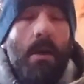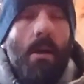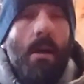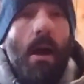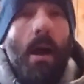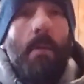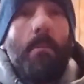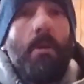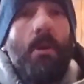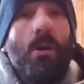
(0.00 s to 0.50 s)

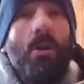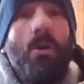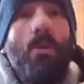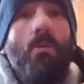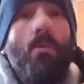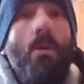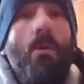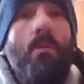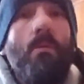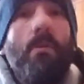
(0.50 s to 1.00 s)
I'm going to
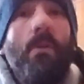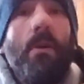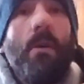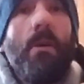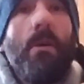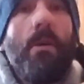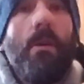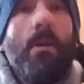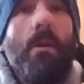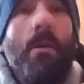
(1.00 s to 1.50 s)
go
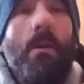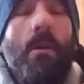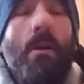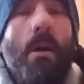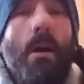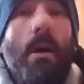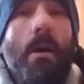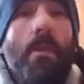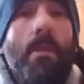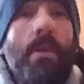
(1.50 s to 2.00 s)
over
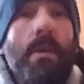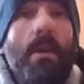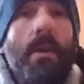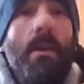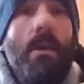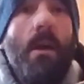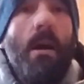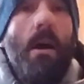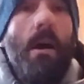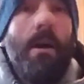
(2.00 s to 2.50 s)

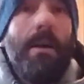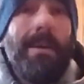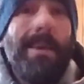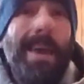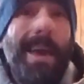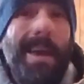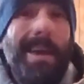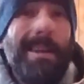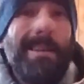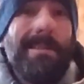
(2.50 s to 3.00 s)
the
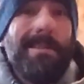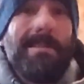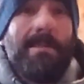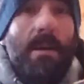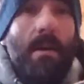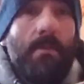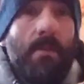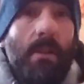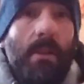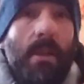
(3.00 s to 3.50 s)
cadence
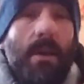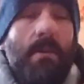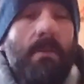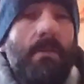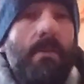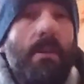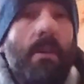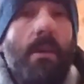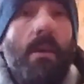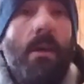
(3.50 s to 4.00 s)
of the
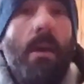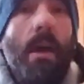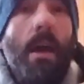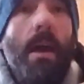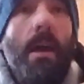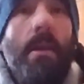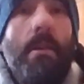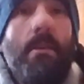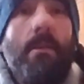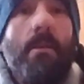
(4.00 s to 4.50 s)
lift,
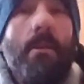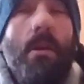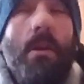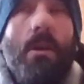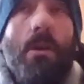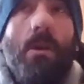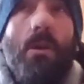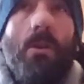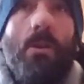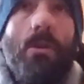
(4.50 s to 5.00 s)
and
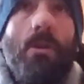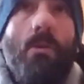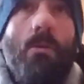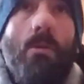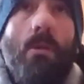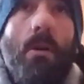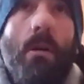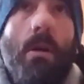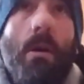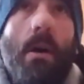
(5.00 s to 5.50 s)

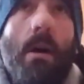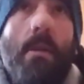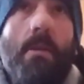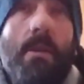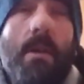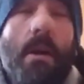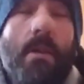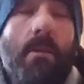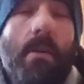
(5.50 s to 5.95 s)
your the other